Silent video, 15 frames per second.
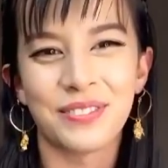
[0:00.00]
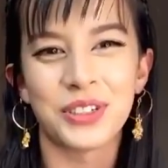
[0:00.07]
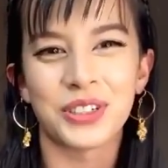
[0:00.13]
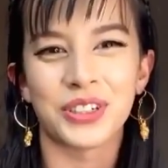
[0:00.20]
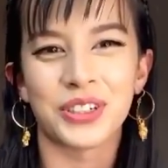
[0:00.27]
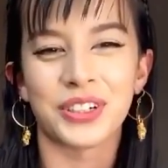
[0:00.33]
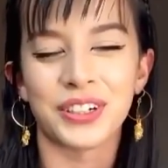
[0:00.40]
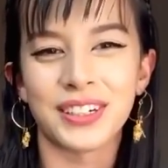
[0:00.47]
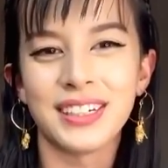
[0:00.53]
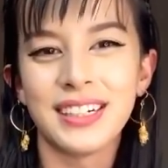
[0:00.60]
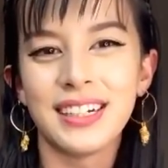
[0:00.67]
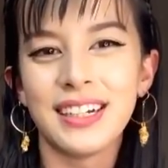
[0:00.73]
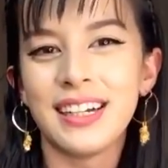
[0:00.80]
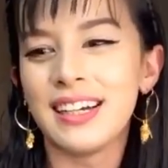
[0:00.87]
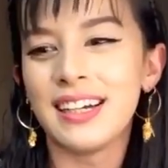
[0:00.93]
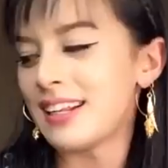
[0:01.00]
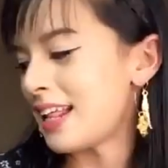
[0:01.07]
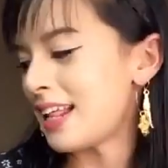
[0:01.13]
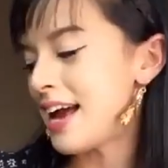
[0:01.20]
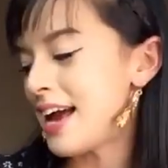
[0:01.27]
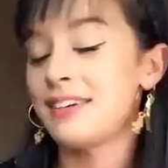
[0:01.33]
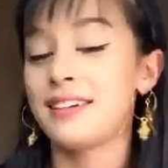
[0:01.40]
for sure.
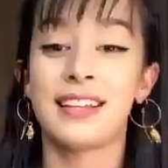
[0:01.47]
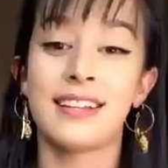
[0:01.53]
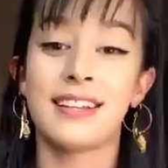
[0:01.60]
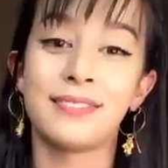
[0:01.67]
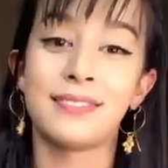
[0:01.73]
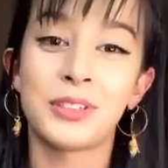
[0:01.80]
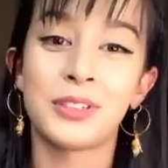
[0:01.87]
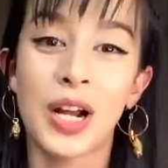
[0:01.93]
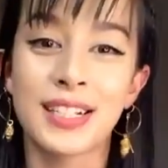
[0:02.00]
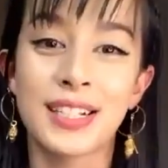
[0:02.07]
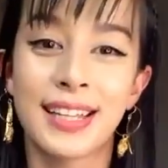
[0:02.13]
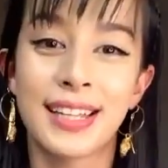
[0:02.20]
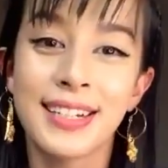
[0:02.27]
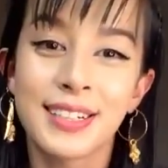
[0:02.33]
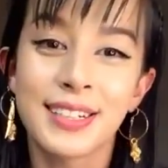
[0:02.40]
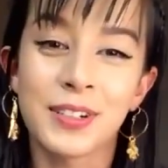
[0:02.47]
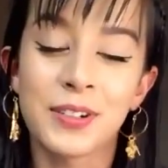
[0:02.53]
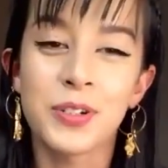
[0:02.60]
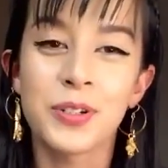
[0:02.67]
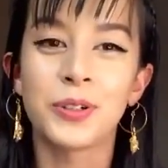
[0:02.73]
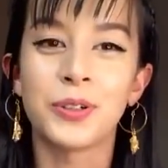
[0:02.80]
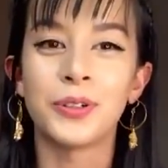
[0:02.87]
And, and then the translation
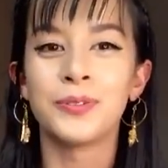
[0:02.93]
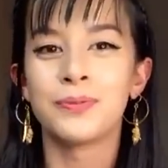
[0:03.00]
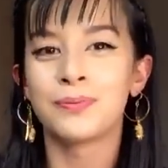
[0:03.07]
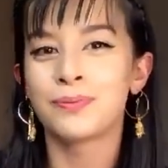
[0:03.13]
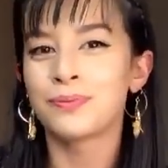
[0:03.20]
too